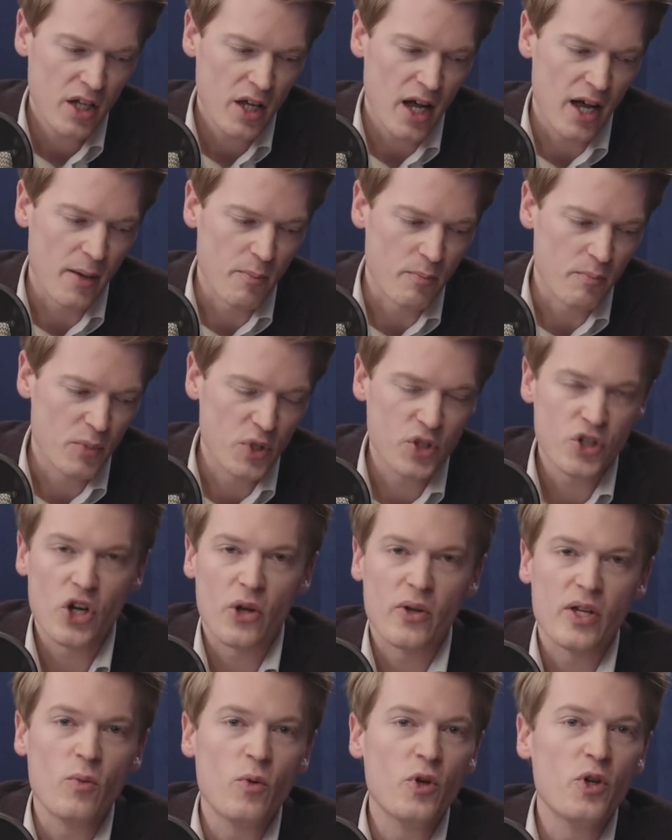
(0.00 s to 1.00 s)
But he
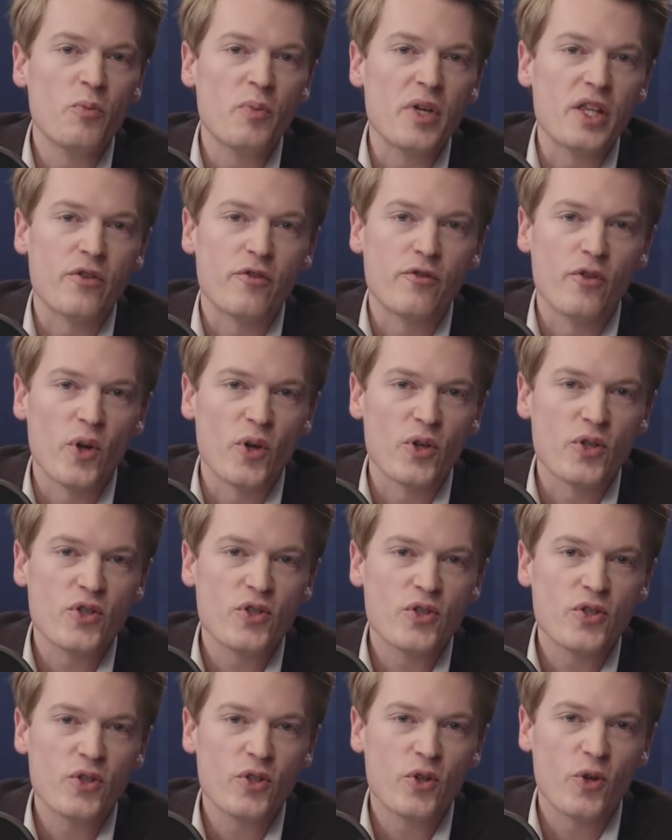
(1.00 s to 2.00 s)
wouldn't be the
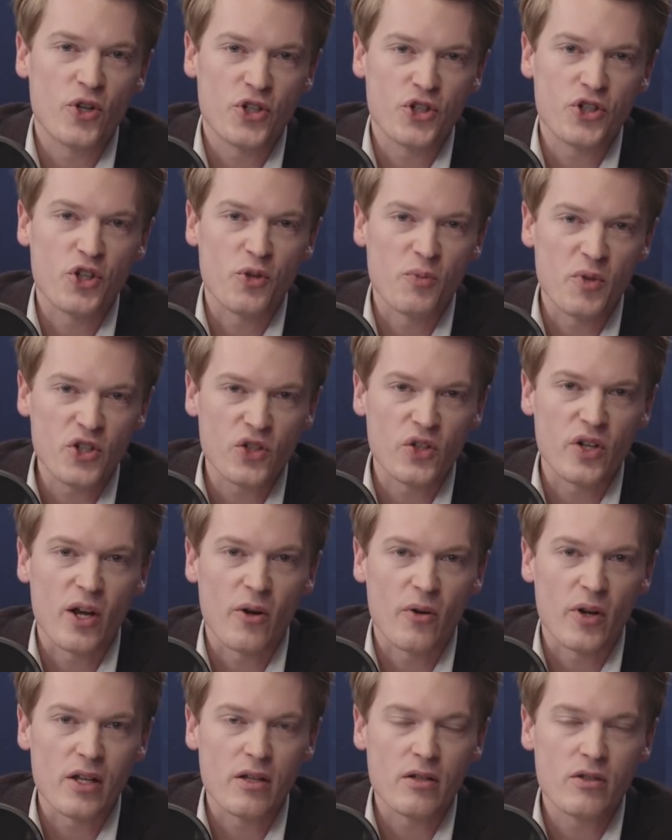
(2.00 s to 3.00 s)
first Christian
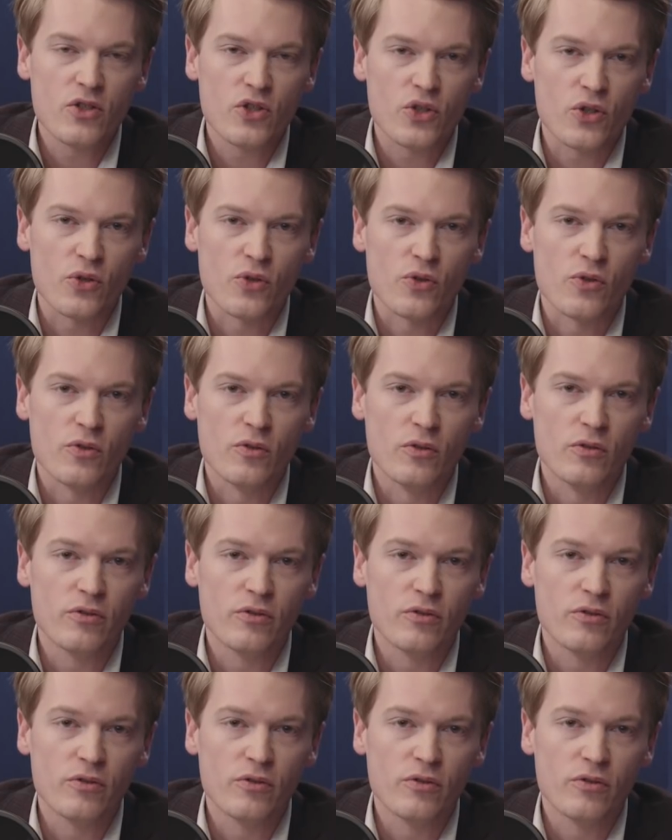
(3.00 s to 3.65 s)
missionary to